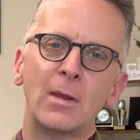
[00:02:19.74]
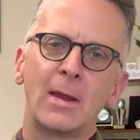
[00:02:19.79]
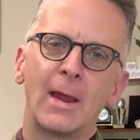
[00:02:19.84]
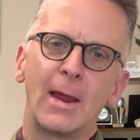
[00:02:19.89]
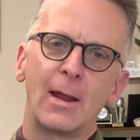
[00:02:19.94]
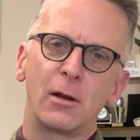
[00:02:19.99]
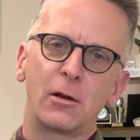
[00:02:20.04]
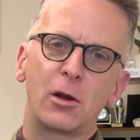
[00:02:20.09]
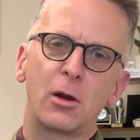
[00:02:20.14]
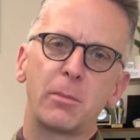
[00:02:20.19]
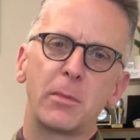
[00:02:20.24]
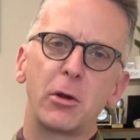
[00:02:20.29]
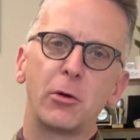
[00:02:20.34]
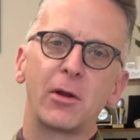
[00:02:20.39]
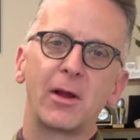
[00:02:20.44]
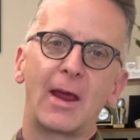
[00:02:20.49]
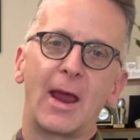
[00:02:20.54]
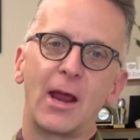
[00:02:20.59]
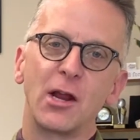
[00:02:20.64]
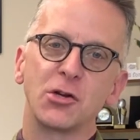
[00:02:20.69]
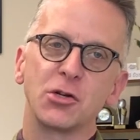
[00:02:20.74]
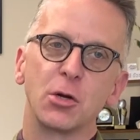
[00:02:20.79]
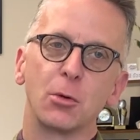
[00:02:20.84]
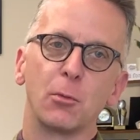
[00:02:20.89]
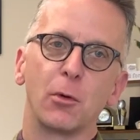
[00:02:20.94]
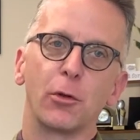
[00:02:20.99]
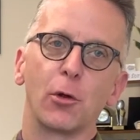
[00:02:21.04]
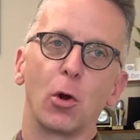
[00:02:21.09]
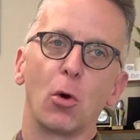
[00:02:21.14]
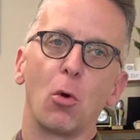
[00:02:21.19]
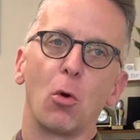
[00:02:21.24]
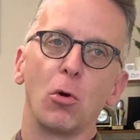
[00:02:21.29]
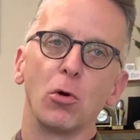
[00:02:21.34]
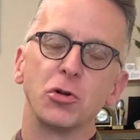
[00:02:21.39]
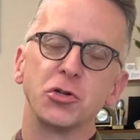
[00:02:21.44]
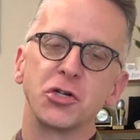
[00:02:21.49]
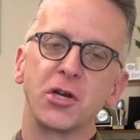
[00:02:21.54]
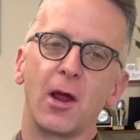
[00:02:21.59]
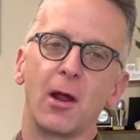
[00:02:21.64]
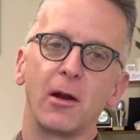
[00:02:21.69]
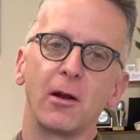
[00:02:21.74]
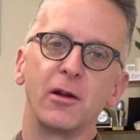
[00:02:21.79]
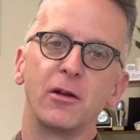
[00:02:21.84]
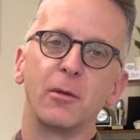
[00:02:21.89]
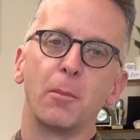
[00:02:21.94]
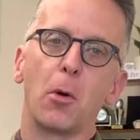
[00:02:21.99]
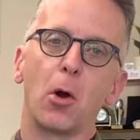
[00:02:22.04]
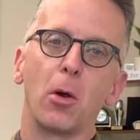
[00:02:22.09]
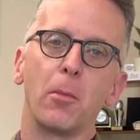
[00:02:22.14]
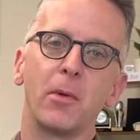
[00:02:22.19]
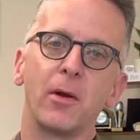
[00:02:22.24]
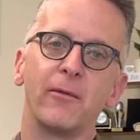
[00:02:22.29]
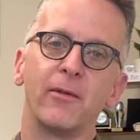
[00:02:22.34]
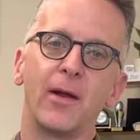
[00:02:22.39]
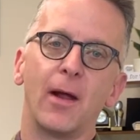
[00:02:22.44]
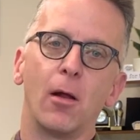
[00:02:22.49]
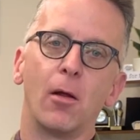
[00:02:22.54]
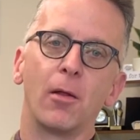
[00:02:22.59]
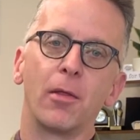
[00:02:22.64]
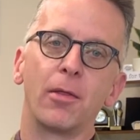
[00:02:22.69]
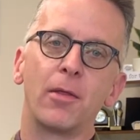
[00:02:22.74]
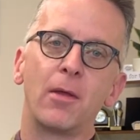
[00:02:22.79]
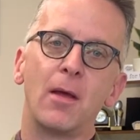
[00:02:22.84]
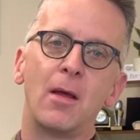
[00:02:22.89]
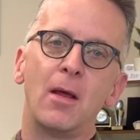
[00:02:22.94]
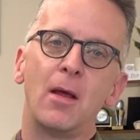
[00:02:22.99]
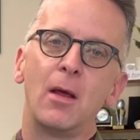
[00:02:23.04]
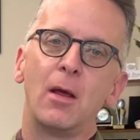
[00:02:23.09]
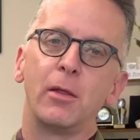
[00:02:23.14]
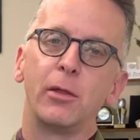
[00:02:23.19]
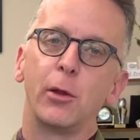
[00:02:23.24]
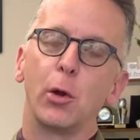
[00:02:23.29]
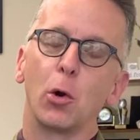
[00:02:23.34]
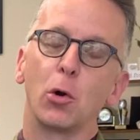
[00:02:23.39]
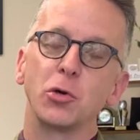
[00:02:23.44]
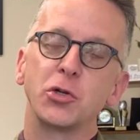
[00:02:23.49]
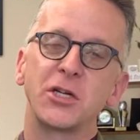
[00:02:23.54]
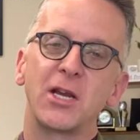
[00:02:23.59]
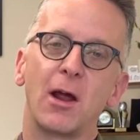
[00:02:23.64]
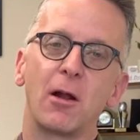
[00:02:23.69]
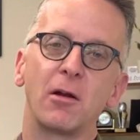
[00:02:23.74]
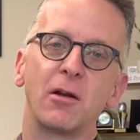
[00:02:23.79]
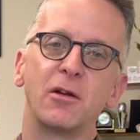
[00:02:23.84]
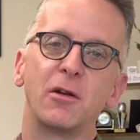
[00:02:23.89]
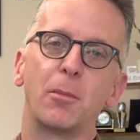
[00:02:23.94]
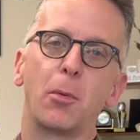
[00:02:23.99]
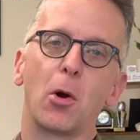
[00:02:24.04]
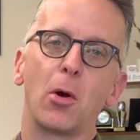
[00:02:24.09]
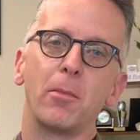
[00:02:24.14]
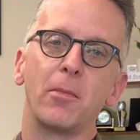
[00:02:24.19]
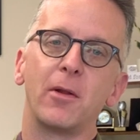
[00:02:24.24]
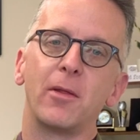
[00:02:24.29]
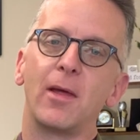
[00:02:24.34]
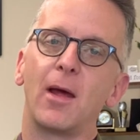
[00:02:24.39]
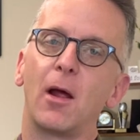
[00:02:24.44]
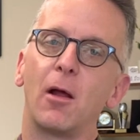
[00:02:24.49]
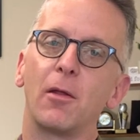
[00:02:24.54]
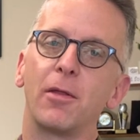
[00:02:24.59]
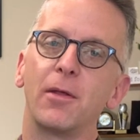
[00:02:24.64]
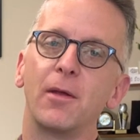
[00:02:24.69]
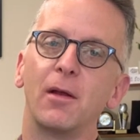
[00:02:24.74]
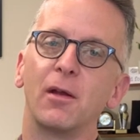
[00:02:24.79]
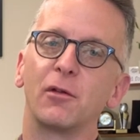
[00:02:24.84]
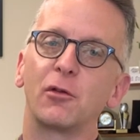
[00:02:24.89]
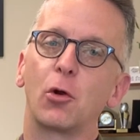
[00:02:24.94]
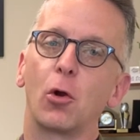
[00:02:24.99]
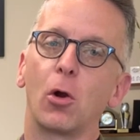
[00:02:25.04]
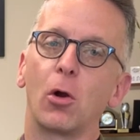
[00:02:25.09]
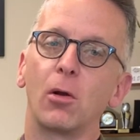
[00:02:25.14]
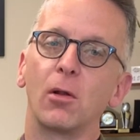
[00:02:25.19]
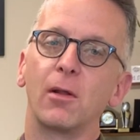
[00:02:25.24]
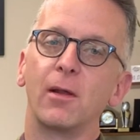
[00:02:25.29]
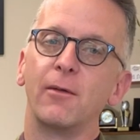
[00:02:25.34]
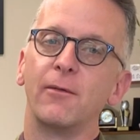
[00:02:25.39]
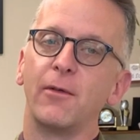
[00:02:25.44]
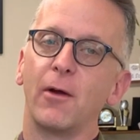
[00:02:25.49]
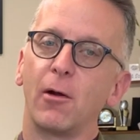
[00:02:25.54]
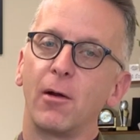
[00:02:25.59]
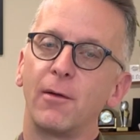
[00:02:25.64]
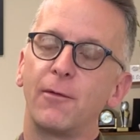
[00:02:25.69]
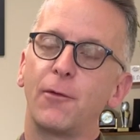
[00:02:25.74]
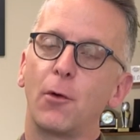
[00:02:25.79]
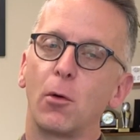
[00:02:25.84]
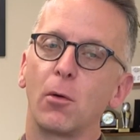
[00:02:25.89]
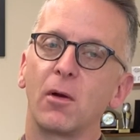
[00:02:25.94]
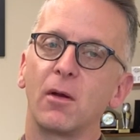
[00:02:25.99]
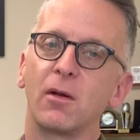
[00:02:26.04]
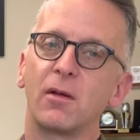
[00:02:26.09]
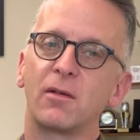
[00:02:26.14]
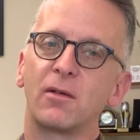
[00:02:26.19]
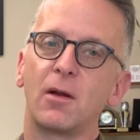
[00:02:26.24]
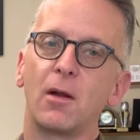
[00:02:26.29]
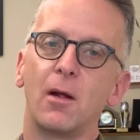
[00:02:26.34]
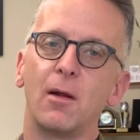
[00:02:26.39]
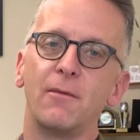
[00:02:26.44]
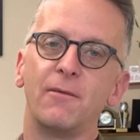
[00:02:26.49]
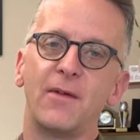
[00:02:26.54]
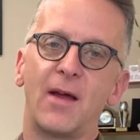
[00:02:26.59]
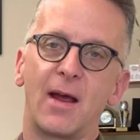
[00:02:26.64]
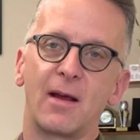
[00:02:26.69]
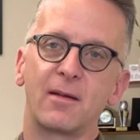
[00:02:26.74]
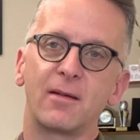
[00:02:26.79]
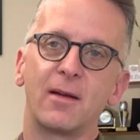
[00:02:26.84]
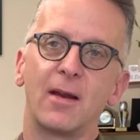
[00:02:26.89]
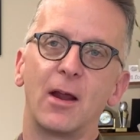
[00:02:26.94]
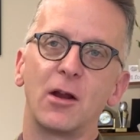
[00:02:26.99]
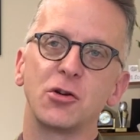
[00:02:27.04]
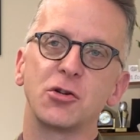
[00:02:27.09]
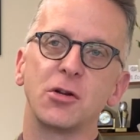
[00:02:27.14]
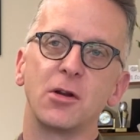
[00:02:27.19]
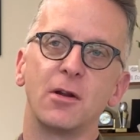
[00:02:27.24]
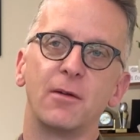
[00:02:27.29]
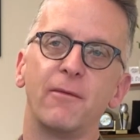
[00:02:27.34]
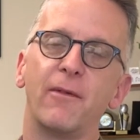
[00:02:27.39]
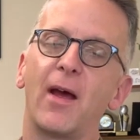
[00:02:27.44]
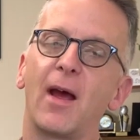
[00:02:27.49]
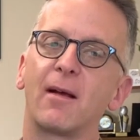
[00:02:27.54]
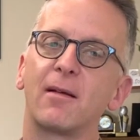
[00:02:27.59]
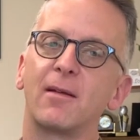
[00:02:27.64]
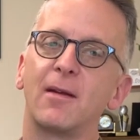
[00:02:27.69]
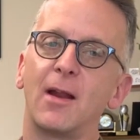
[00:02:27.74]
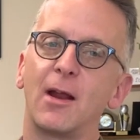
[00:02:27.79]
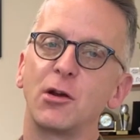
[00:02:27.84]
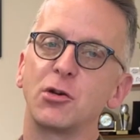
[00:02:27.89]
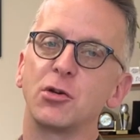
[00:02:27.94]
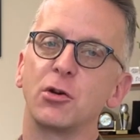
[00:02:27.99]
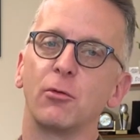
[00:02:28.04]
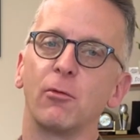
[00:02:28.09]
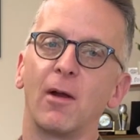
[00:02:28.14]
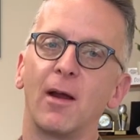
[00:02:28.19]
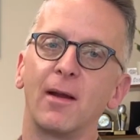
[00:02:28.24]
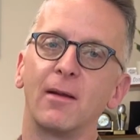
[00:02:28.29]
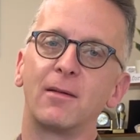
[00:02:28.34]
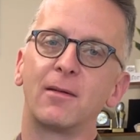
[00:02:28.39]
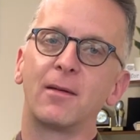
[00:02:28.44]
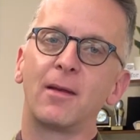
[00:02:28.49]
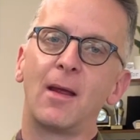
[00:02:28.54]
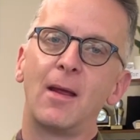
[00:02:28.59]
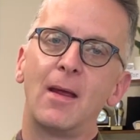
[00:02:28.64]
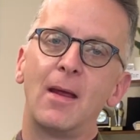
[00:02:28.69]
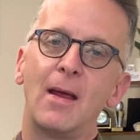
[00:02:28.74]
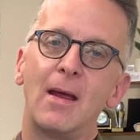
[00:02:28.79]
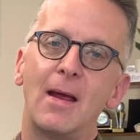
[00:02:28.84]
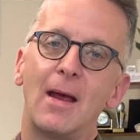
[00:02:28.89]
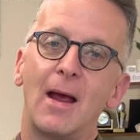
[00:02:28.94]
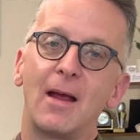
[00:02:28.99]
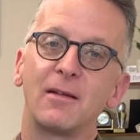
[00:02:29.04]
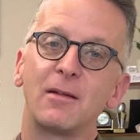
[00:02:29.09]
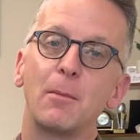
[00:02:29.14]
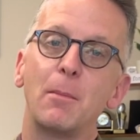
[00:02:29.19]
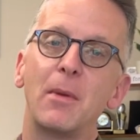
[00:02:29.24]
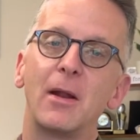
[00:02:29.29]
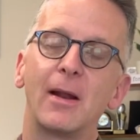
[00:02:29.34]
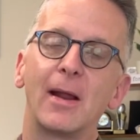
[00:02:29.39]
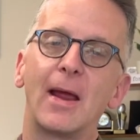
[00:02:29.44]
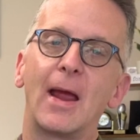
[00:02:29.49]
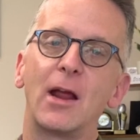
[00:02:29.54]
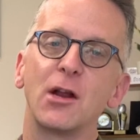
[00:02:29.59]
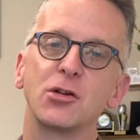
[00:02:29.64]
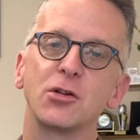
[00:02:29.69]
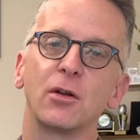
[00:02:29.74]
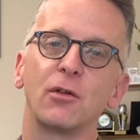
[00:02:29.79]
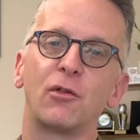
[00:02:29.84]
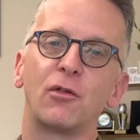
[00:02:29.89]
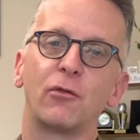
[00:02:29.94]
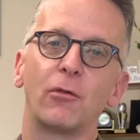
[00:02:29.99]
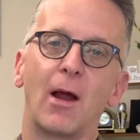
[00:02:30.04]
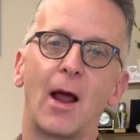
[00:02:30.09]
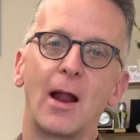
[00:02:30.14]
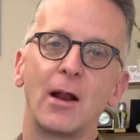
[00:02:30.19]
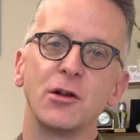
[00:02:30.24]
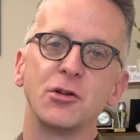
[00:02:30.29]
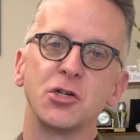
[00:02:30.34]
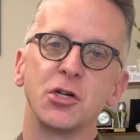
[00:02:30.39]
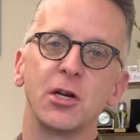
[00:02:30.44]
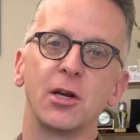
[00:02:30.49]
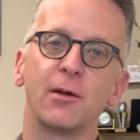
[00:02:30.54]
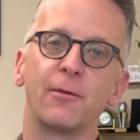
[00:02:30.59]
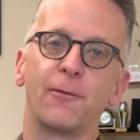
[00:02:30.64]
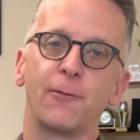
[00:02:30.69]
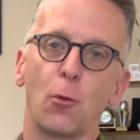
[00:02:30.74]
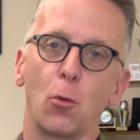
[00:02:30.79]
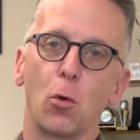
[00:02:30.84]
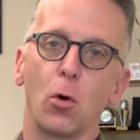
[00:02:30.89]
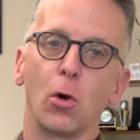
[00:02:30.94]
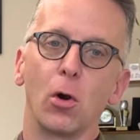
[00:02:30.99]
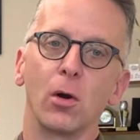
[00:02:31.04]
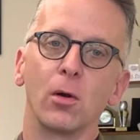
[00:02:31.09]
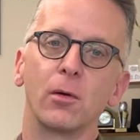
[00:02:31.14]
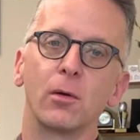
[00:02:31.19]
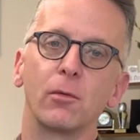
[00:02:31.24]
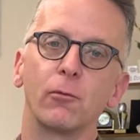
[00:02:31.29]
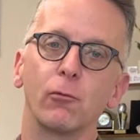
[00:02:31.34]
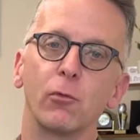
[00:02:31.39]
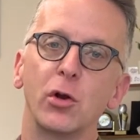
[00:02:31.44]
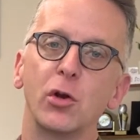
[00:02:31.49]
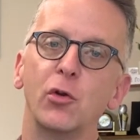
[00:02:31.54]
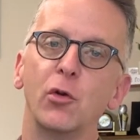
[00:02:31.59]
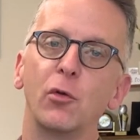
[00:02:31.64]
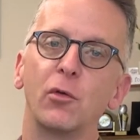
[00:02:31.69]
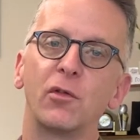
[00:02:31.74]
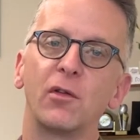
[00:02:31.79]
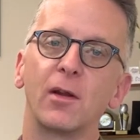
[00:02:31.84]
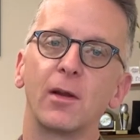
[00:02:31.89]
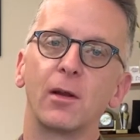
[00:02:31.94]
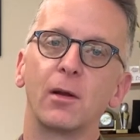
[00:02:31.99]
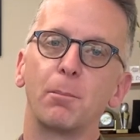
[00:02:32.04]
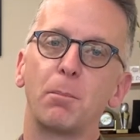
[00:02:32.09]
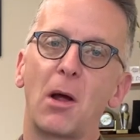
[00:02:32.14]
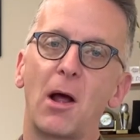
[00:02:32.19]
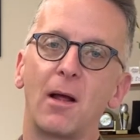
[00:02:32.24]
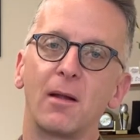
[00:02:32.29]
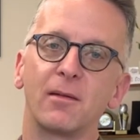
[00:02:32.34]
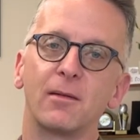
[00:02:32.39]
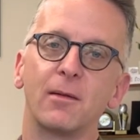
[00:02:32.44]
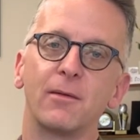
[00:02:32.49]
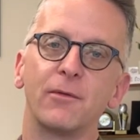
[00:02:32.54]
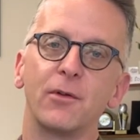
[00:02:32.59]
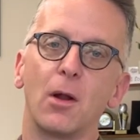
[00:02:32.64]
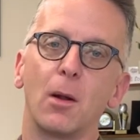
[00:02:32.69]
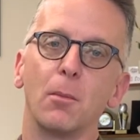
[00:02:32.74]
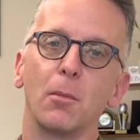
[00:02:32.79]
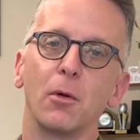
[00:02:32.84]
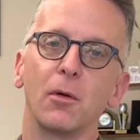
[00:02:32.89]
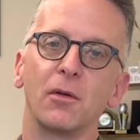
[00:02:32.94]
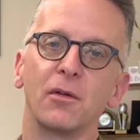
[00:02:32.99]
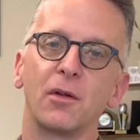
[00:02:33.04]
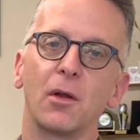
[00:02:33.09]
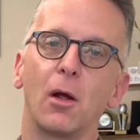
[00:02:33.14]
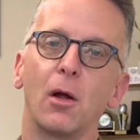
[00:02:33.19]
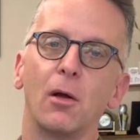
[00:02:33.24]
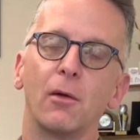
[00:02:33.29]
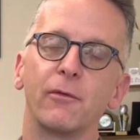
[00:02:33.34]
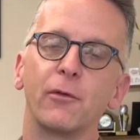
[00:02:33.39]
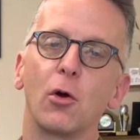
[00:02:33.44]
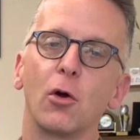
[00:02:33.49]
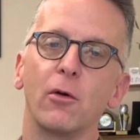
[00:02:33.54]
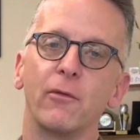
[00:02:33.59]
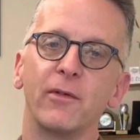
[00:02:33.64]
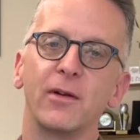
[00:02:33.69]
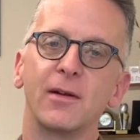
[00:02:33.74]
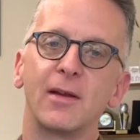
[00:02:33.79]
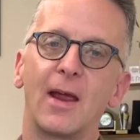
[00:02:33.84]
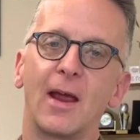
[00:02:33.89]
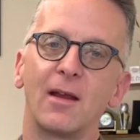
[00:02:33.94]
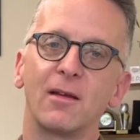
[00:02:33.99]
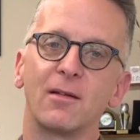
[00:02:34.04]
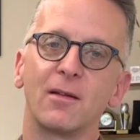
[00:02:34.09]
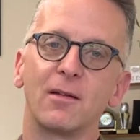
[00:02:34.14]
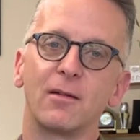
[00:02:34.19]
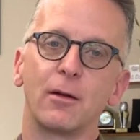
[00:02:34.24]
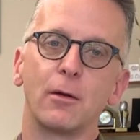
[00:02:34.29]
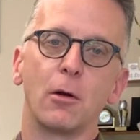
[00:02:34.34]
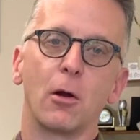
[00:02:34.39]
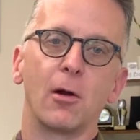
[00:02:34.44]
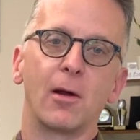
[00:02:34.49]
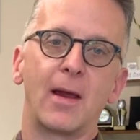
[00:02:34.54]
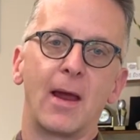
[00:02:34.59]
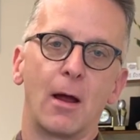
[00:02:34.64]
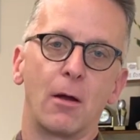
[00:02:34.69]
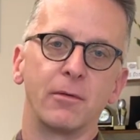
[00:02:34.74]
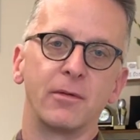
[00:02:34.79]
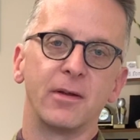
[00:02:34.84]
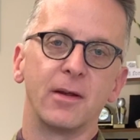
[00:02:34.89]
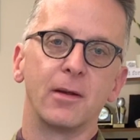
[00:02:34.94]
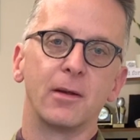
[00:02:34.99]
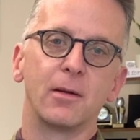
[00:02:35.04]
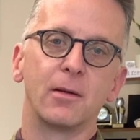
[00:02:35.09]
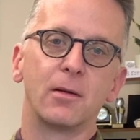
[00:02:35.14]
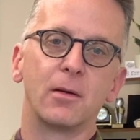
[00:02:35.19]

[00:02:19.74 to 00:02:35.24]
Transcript: In communication with our Orange County Department of Health, the Orange County Department of Health is currently very focused on vaccination and vaccination rates as a mitigation strategy for reducing positive numbers of COVID cases in our county.